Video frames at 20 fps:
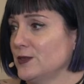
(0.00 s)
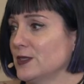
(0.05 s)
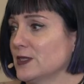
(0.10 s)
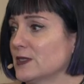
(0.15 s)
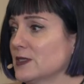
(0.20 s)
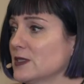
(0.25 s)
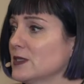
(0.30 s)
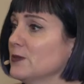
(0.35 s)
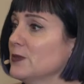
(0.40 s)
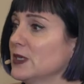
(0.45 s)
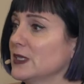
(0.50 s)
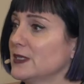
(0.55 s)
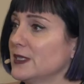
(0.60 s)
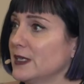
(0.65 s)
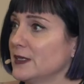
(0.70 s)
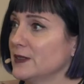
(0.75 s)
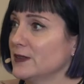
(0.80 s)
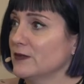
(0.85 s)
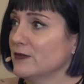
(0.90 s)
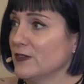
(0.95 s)
do this in a big
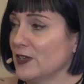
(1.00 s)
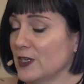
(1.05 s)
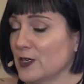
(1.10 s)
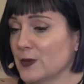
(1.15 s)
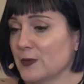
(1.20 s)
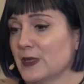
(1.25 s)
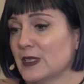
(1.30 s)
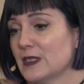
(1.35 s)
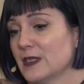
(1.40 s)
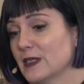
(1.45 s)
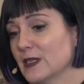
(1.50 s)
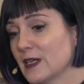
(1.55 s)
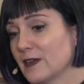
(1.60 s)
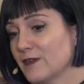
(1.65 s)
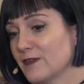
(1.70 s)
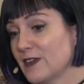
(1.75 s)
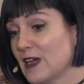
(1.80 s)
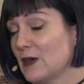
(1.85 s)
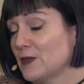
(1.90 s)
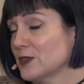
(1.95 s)
data environment? And I
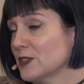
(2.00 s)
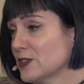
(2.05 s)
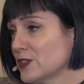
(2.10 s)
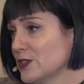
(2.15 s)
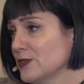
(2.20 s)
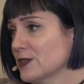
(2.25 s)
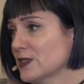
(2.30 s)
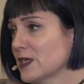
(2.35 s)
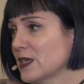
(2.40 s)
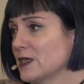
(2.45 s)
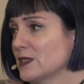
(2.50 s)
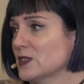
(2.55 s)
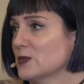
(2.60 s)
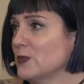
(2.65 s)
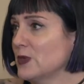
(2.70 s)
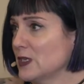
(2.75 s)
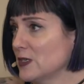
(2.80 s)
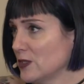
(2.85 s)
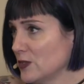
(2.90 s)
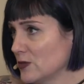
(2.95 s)
found this use case
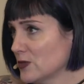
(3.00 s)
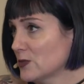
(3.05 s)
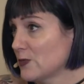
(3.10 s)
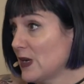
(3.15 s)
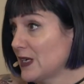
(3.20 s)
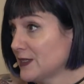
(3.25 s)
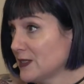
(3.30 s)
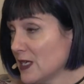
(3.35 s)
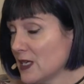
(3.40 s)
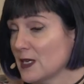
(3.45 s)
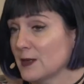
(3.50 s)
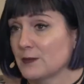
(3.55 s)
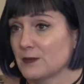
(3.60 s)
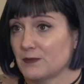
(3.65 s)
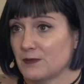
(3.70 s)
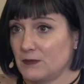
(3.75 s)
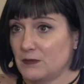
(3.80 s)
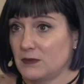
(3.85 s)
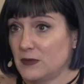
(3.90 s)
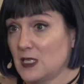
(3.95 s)
being used by
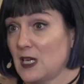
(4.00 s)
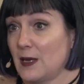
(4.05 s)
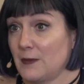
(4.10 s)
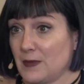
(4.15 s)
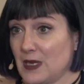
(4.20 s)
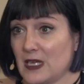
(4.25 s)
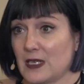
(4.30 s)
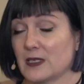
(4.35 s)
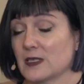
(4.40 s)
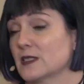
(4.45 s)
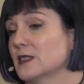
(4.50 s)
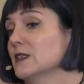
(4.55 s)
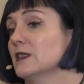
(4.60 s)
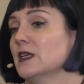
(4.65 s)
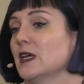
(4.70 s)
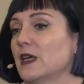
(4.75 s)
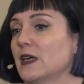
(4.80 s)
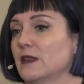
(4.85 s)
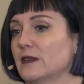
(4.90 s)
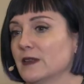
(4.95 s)
Time
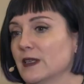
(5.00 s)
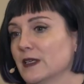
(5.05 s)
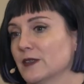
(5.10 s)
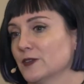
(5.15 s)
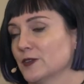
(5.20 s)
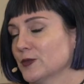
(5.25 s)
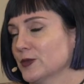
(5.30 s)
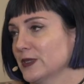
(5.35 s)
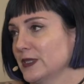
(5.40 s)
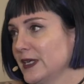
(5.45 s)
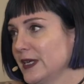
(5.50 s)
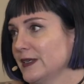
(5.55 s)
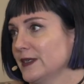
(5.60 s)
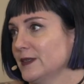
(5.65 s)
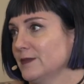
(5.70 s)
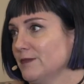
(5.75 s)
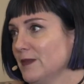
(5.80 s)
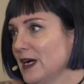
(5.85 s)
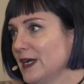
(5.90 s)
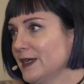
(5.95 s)
Magazine, and then
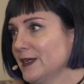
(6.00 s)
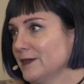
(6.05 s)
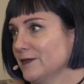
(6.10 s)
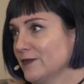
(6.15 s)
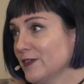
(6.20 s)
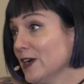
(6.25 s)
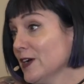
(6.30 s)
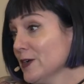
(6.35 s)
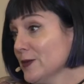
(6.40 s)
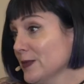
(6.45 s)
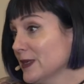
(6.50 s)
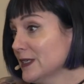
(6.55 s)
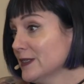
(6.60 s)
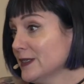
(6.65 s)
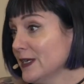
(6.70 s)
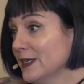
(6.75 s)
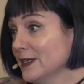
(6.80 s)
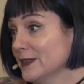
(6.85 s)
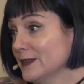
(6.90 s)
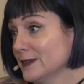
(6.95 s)
created my
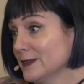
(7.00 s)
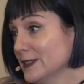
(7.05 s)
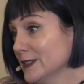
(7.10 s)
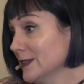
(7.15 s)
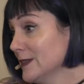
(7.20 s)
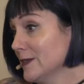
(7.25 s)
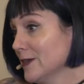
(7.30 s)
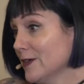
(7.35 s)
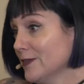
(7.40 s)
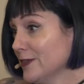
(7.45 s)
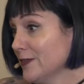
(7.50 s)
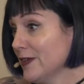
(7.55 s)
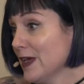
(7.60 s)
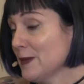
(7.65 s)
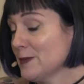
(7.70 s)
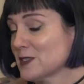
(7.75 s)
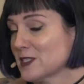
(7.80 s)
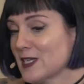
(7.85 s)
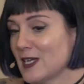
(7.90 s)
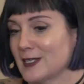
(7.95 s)
environment and did it off of
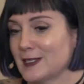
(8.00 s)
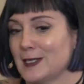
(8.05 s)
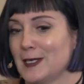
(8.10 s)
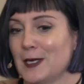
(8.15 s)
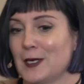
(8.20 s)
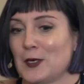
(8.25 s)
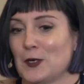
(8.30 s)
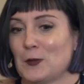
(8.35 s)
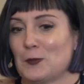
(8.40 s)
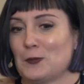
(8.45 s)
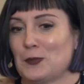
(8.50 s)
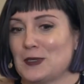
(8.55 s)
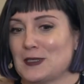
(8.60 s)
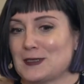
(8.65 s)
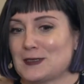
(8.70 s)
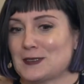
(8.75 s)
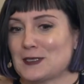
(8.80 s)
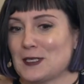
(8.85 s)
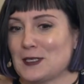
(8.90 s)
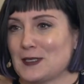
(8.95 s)
Amazon.
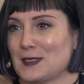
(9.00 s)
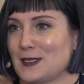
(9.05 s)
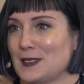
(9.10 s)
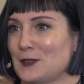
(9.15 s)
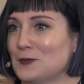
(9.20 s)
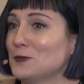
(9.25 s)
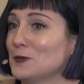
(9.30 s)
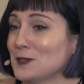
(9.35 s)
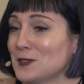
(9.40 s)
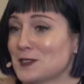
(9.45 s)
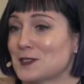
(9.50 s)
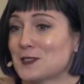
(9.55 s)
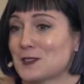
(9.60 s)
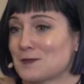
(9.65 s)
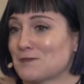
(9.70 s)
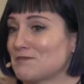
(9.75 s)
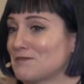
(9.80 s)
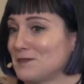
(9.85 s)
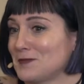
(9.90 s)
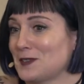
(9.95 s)
But it
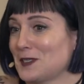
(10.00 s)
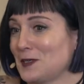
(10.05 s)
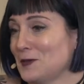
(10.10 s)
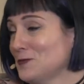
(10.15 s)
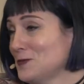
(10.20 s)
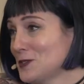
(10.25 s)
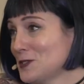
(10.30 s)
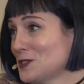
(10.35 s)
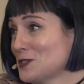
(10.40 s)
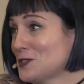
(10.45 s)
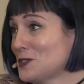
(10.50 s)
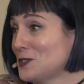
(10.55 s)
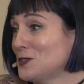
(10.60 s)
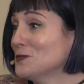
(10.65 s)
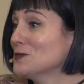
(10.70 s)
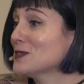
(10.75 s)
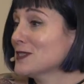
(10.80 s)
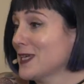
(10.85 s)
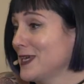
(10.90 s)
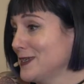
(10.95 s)
was just a
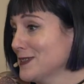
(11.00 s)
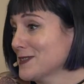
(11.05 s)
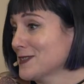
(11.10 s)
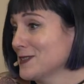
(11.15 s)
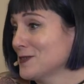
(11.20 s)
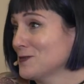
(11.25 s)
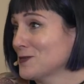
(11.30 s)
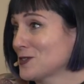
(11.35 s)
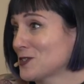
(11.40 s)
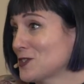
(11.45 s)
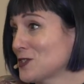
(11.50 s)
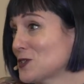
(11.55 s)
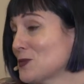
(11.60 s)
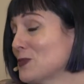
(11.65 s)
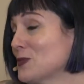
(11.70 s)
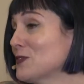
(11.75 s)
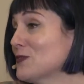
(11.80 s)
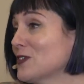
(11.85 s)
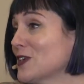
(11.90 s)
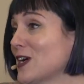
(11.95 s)
use case. It was just a
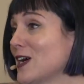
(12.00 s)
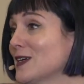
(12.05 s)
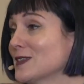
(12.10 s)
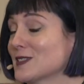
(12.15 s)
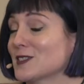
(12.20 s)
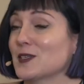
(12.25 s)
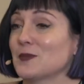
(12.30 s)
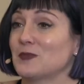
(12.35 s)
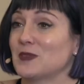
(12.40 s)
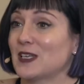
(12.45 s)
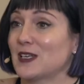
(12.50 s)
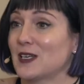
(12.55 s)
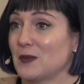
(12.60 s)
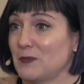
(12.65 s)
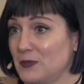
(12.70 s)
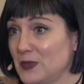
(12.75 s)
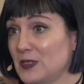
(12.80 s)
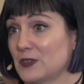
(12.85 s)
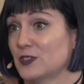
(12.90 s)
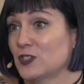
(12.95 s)
proof of concept that I
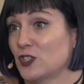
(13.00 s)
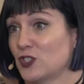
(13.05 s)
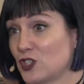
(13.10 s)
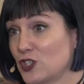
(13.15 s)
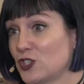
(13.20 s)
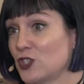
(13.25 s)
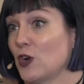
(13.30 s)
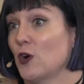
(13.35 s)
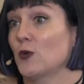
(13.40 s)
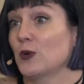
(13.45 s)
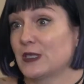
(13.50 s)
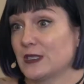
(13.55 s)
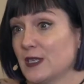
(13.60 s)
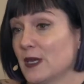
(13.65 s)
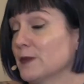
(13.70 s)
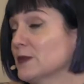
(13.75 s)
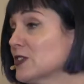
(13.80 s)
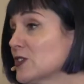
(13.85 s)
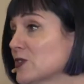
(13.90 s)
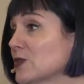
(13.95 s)
built to show and
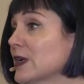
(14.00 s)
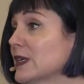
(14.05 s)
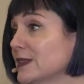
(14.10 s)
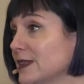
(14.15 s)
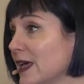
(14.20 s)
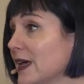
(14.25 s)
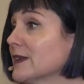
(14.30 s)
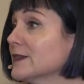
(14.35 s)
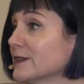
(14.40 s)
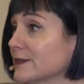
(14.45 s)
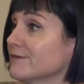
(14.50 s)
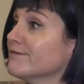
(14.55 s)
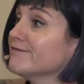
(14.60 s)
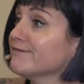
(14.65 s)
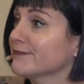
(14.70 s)
demonstrate that.